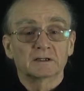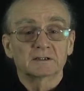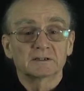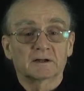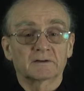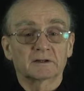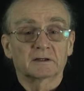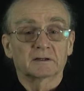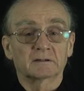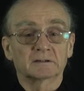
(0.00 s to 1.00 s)
is nothing
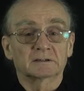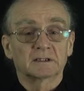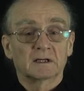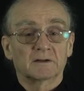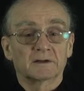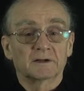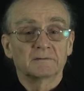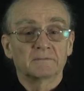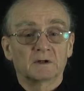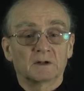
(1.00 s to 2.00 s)
else
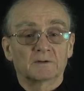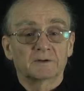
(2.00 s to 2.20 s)
than